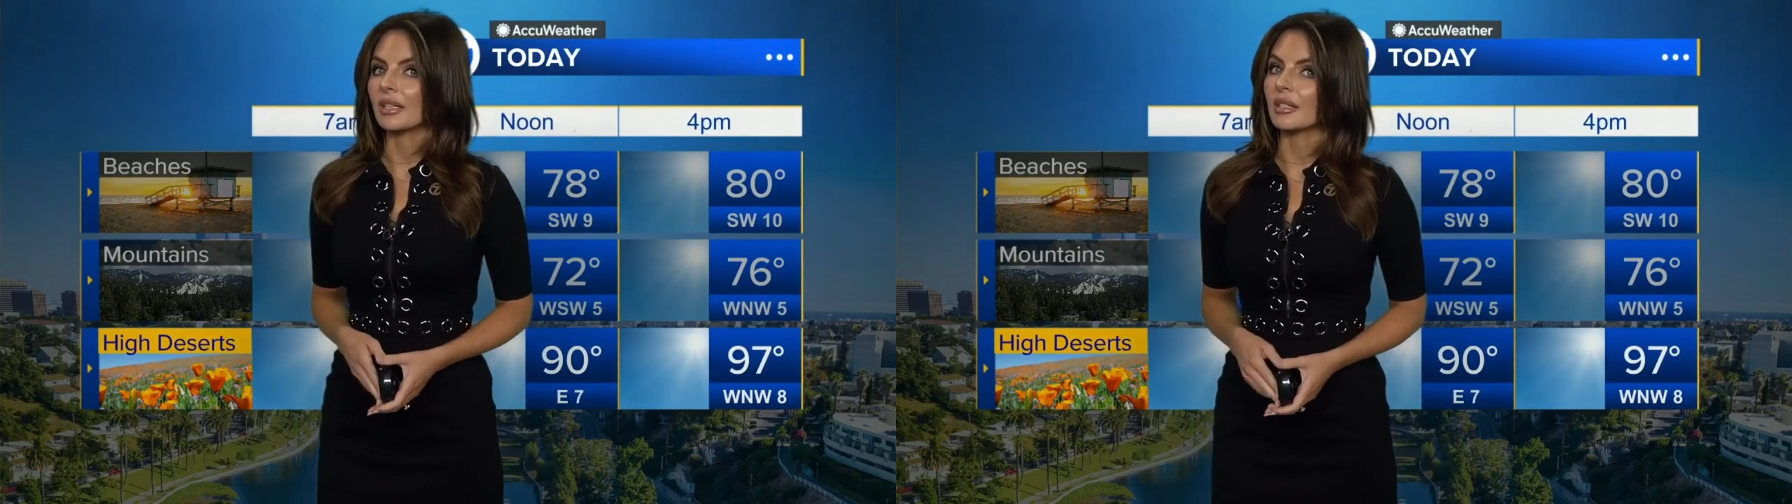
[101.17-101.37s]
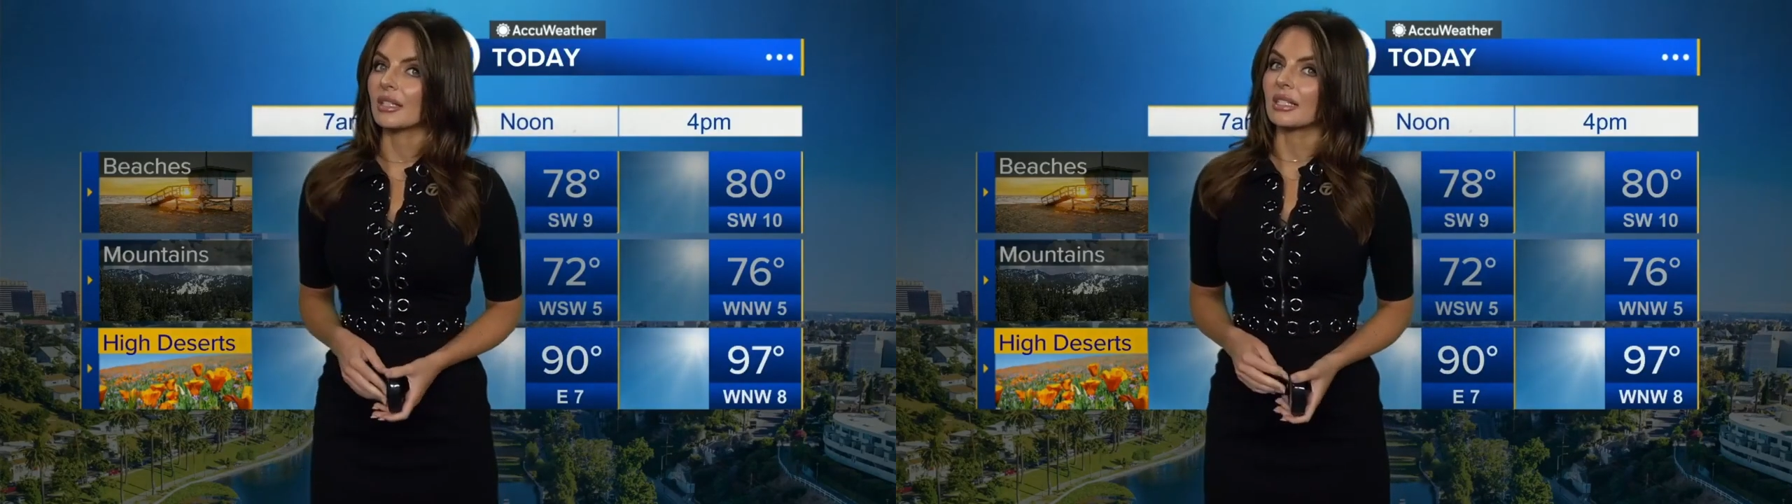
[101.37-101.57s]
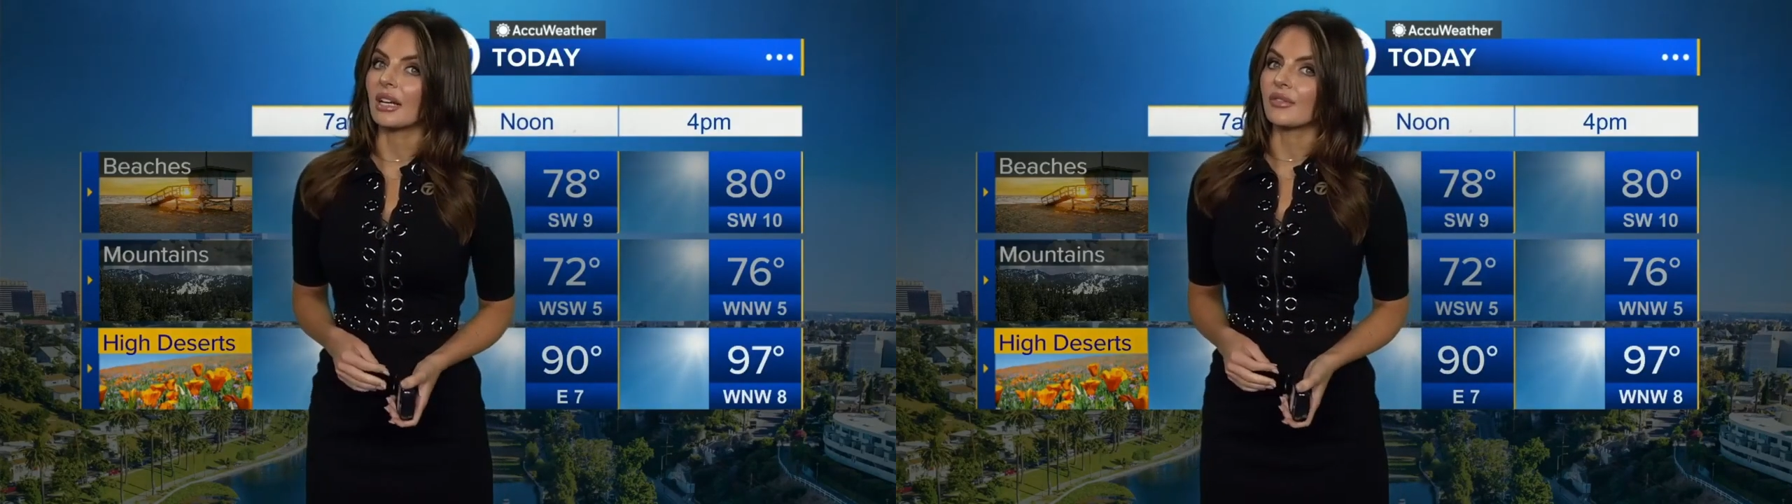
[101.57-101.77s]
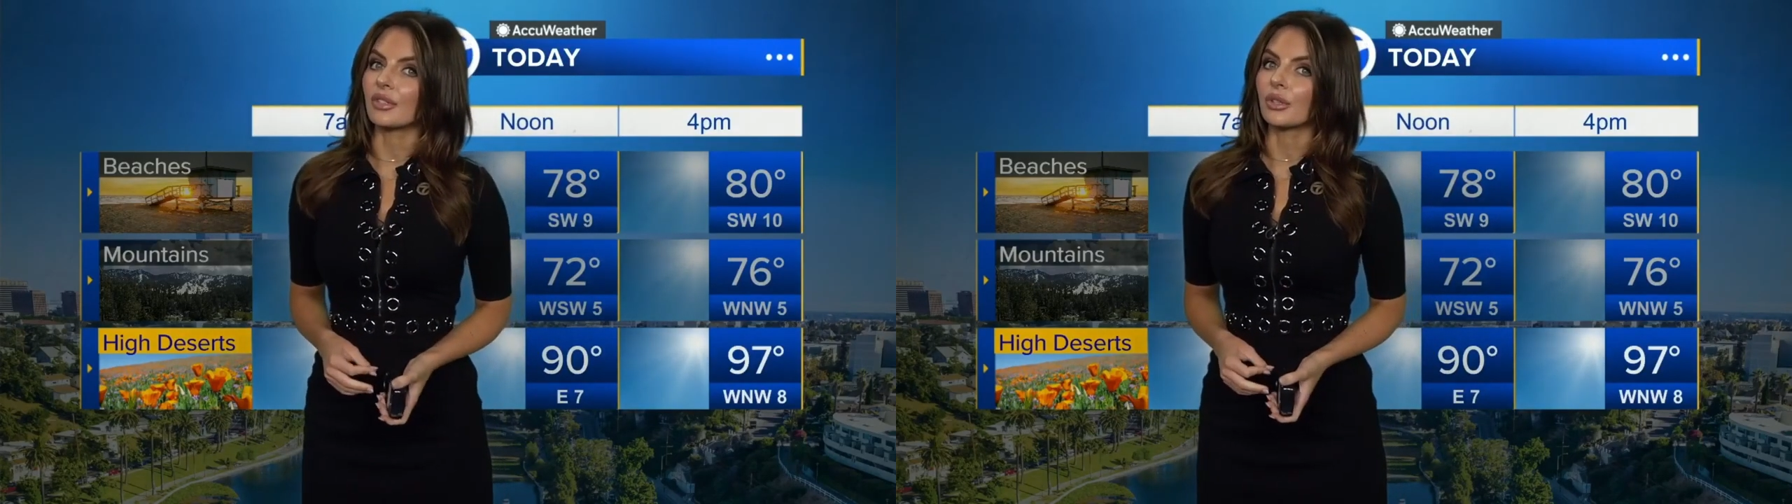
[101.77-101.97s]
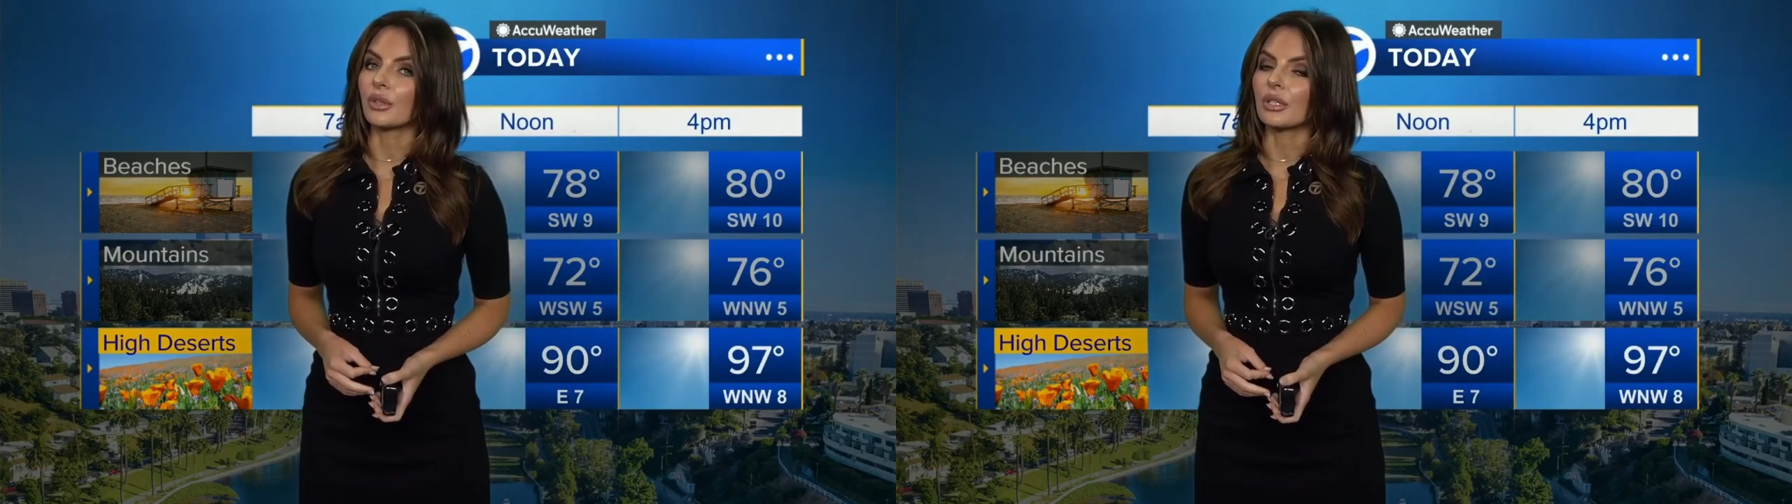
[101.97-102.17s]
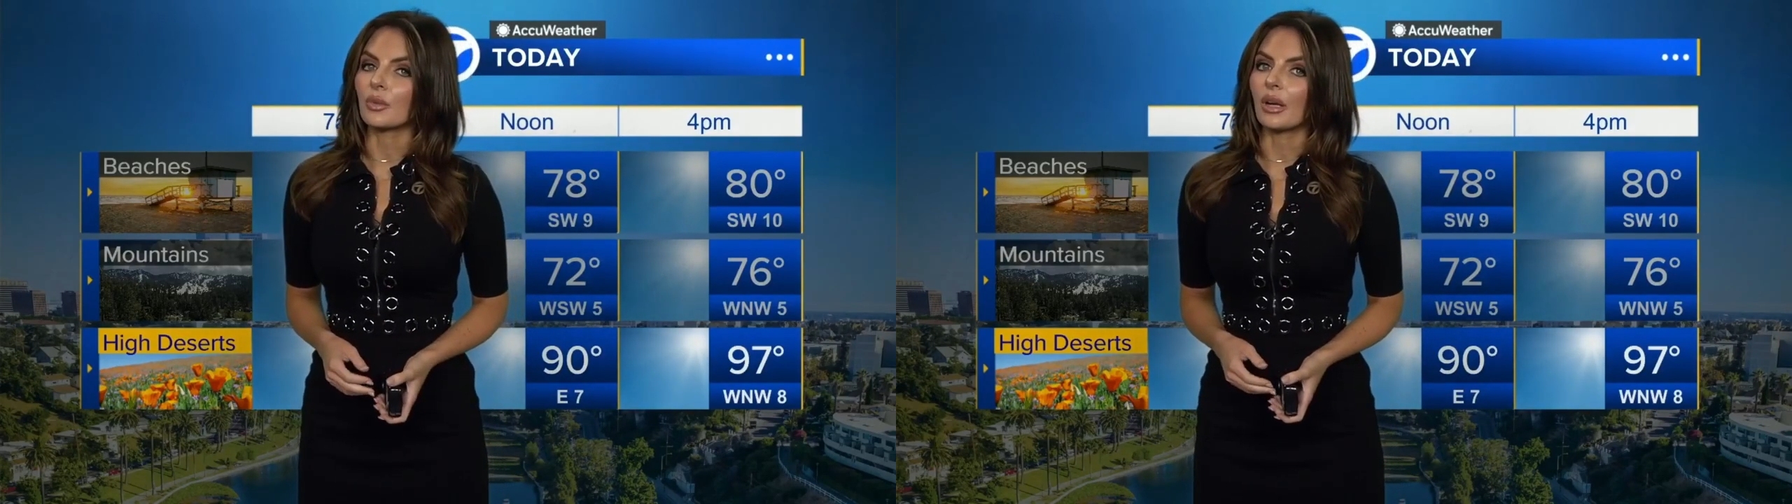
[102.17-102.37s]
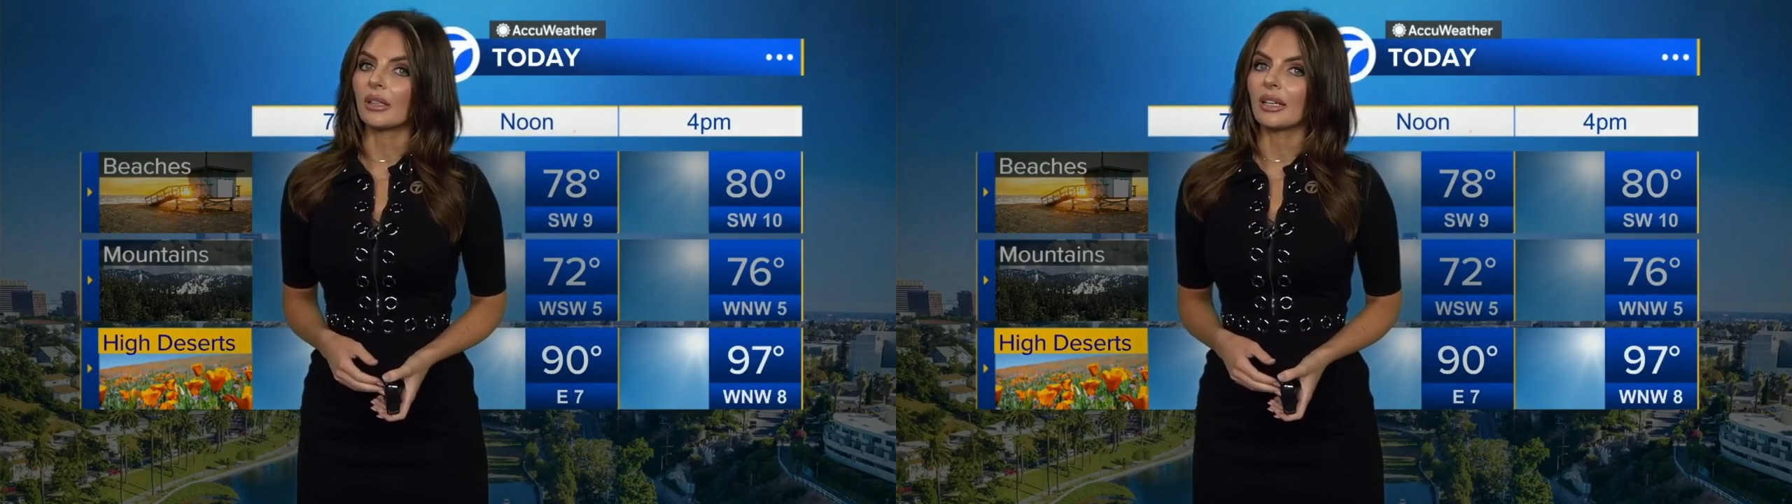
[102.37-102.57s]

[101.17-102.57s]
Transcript: into this afternoon as well.